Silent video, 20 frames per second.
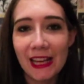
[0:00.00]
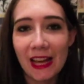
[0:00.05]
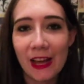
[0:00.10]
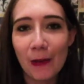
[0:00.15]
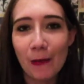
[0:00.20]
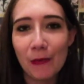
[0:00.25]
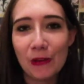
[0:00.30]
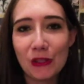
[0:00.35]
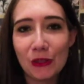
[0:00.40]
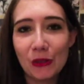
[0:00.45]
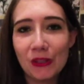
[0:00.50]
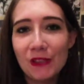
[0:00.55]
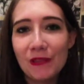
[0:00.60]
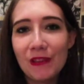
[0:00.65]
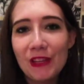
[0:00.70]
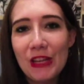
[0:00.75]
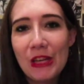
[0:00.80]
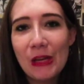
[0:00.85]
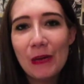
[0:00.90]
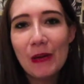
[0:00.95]
I hope you enjoyed this
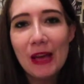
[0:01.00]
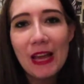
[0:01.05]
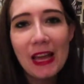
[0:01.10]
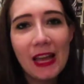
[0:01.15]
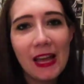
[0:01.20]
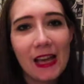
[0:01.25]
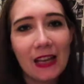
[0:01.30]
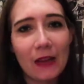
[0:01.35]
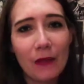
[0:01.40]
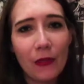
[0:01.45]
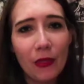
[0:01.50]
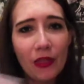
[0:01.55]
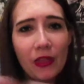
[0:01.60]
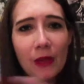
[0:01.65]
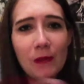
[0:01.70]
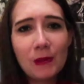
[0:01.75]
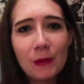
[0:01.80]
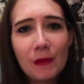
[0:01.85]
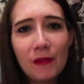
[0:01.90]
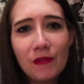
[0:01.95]
video. Give it a
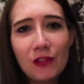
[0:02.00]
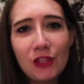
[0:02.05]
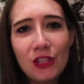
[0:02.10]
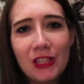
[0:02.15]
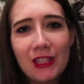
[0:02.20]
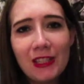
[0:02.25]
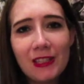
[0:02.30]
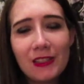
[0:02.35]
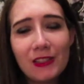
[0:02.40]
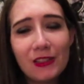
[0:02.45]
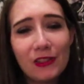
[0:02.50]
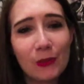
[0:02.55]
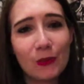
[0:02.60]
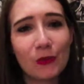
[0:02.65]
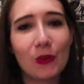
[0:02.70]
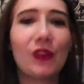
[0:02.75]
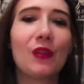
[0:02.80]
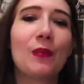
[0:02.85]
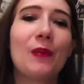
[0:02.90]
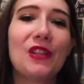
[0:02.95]
thumbs up if you did,
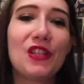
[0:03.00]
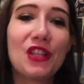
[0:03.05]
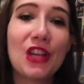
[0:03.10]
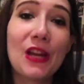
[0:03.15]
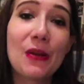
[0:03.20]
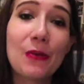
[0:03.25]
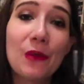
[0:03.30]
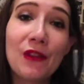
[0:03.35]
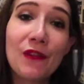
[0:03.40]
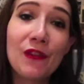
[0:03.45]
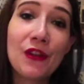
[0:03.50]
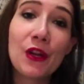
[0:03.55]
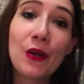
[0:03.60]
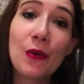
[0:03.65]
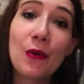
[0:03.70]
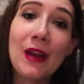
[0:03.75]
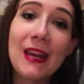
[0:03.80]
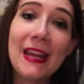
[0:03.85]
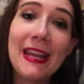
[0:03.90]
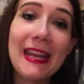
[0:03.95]
subscribe to my channel if you're not
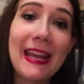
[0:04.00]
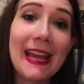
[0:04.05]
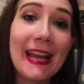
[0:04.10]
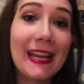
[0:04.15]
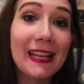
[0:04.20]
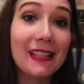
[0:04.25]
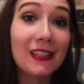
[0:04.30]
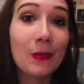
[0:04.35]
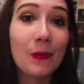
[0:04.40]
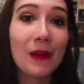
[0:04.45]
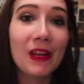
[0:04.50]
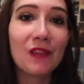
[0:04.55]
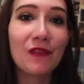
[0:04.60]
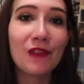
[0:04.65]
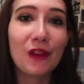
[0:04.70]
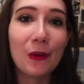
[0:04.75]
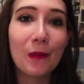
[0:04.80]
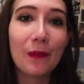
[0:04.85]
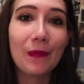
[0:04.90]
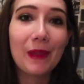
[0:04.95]
already, and I'll see you in my next
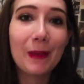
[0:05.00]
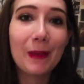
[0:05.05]
video.